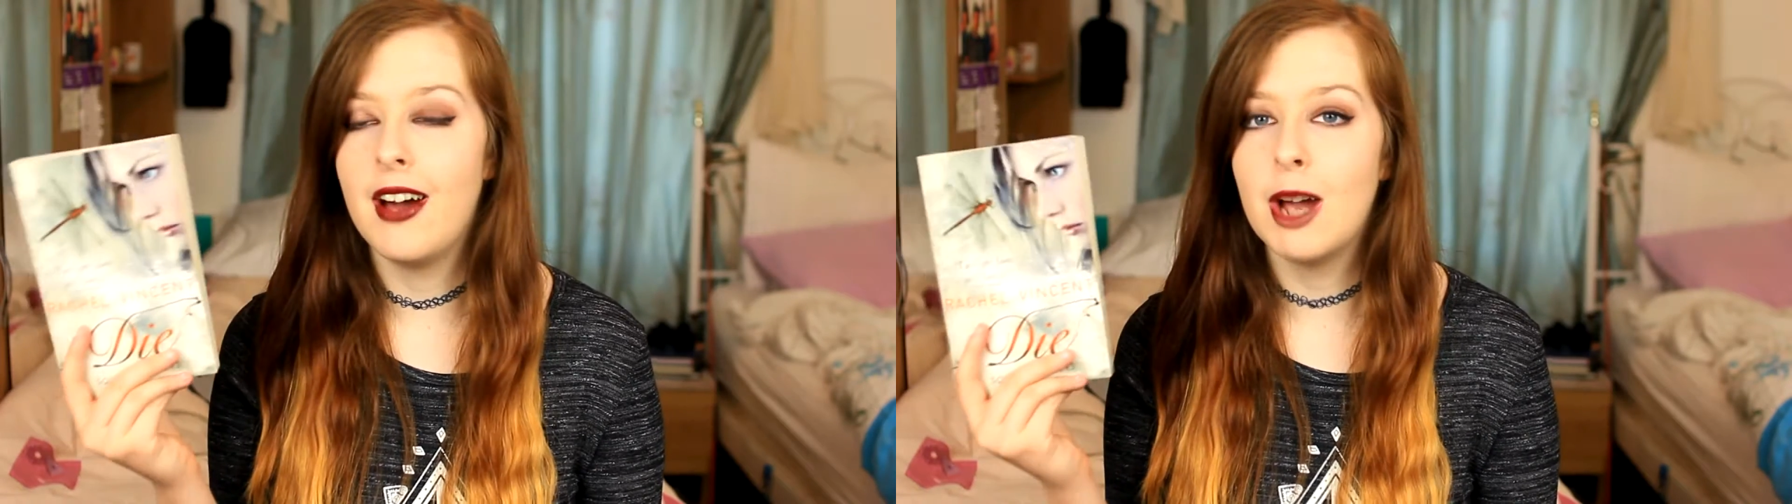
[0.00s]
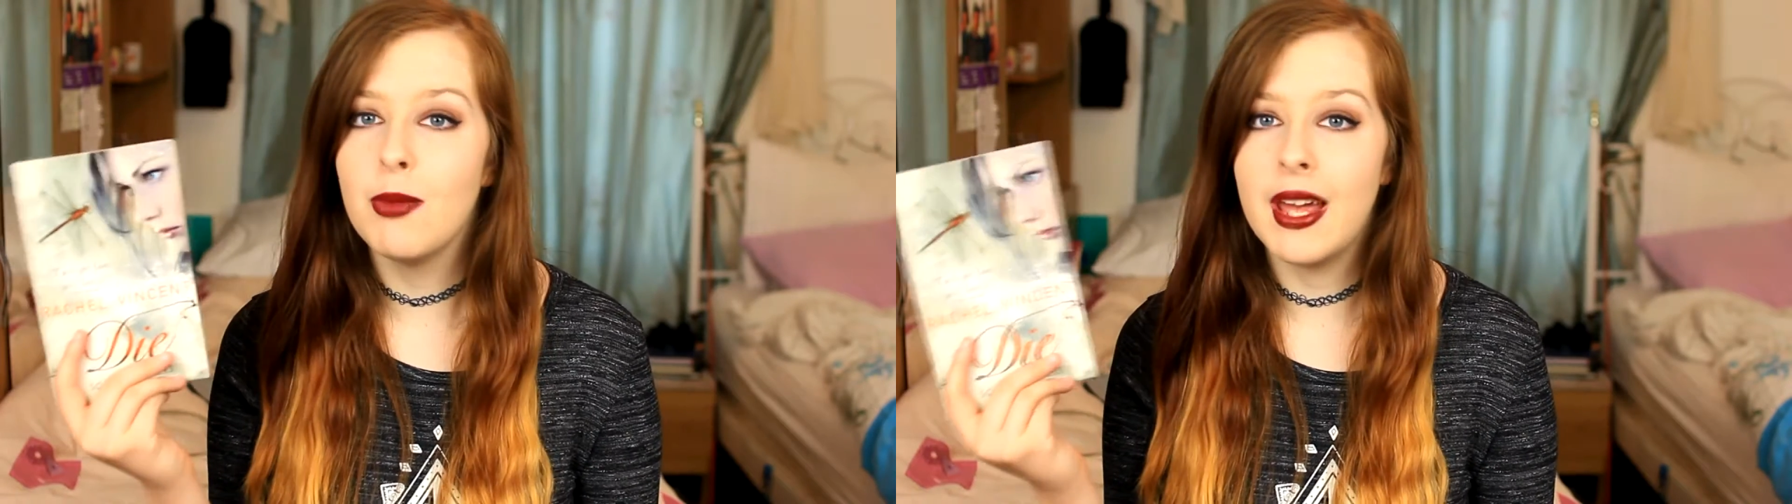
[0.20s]

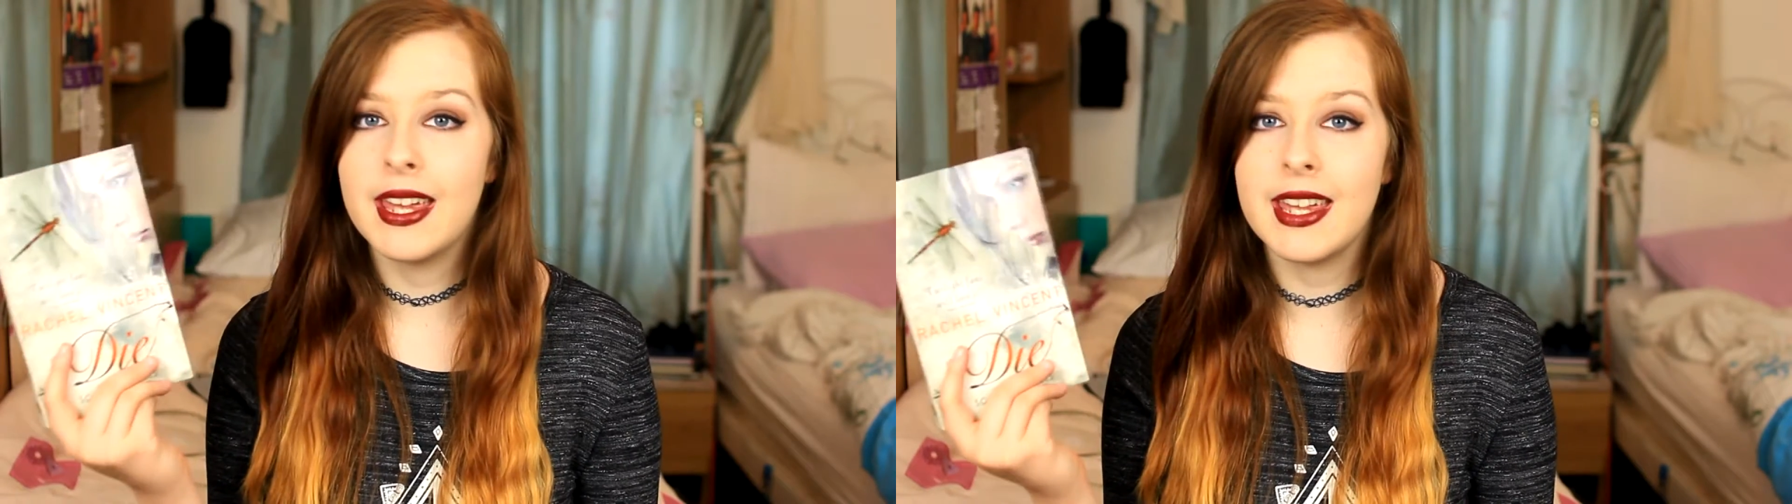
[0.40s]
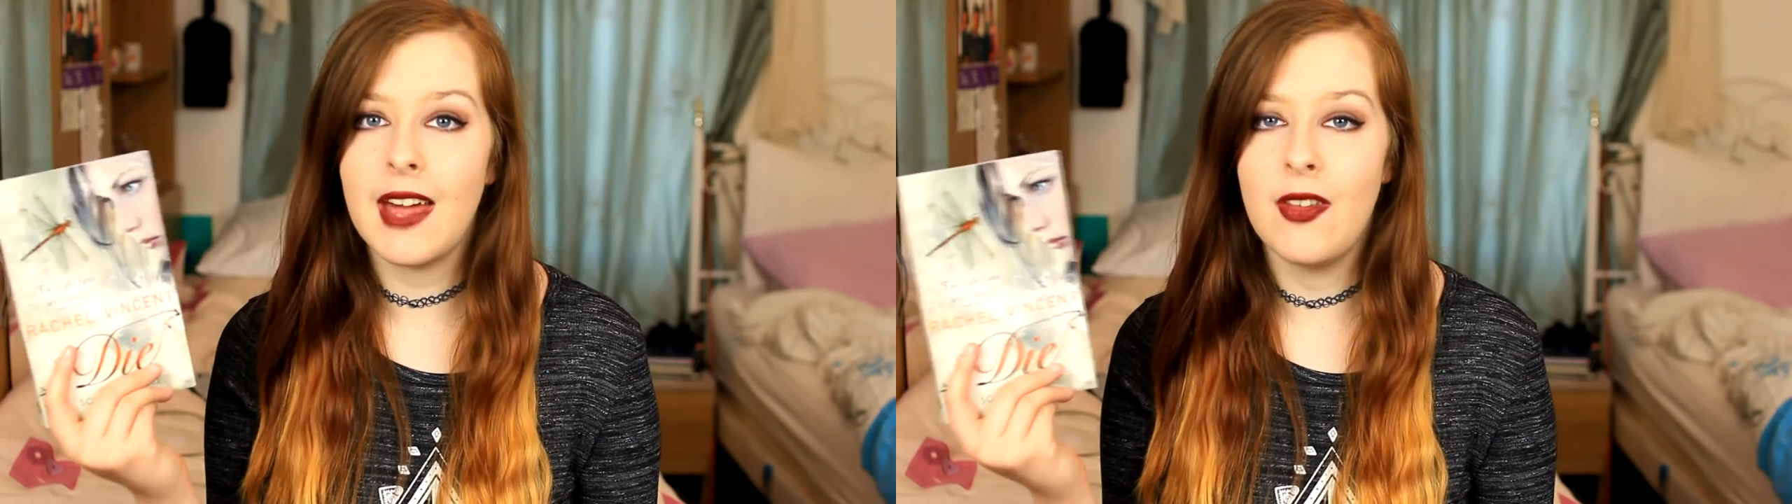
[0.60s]
I'm
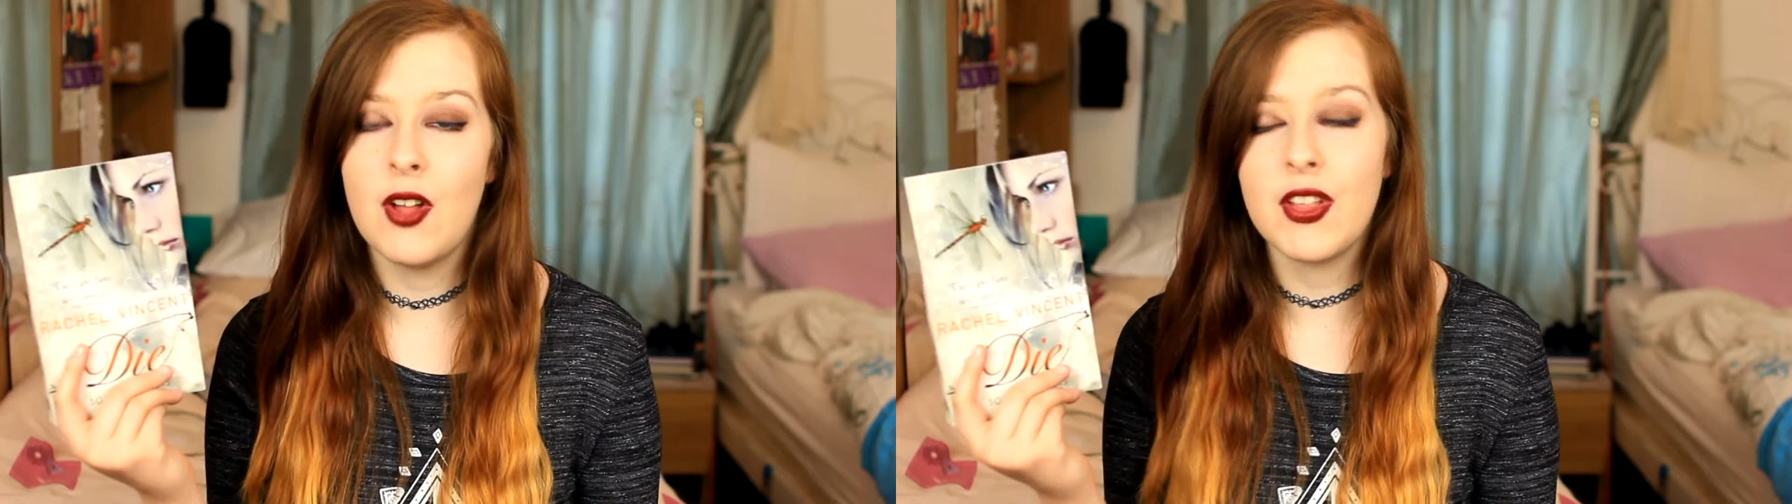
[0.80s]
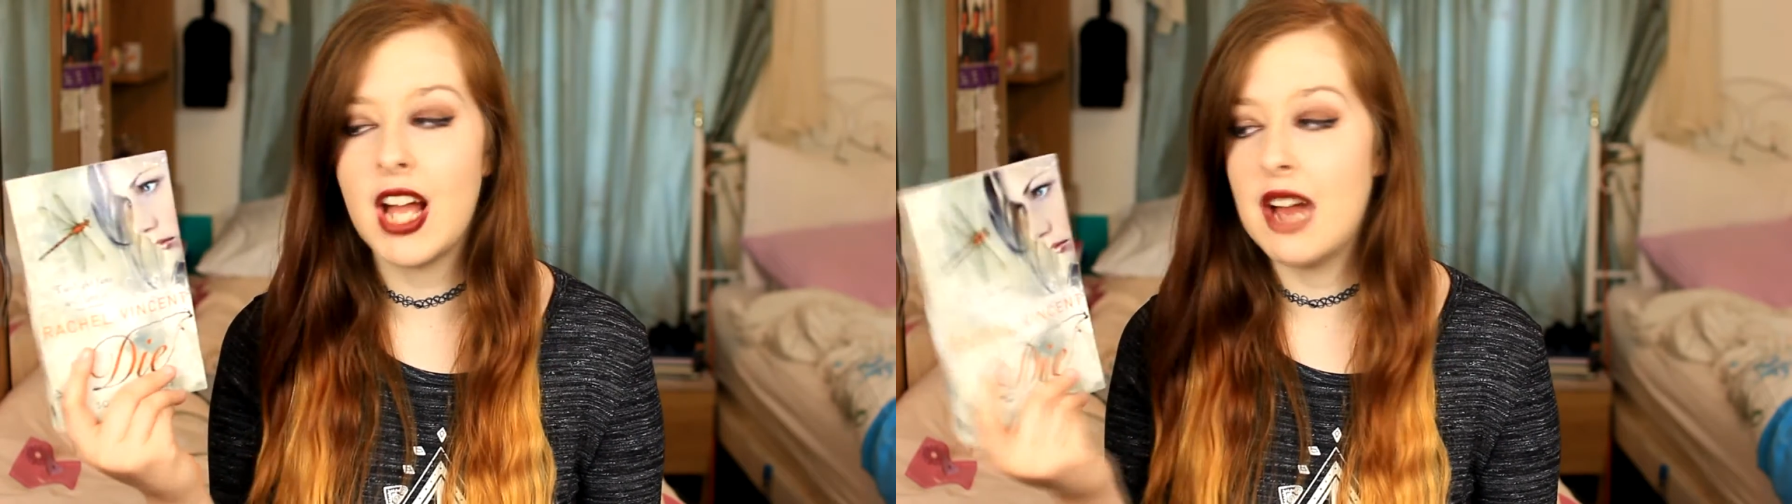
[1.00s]
like getting there. I
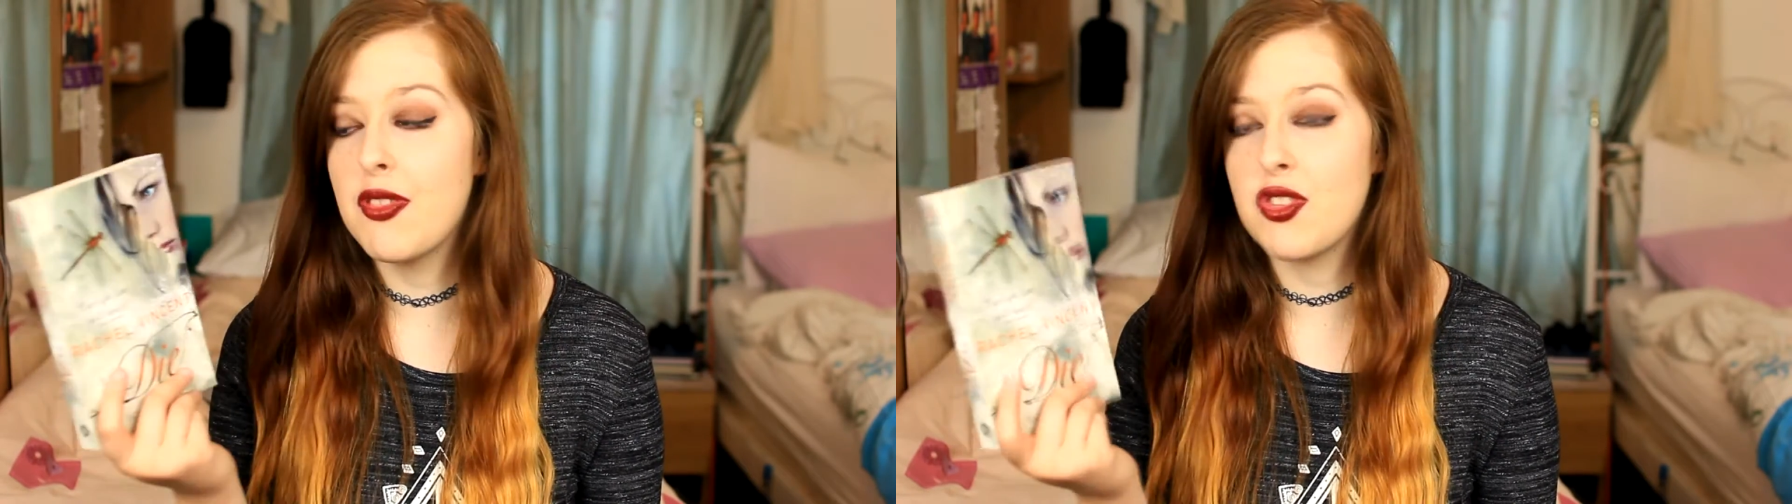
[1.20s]
think I have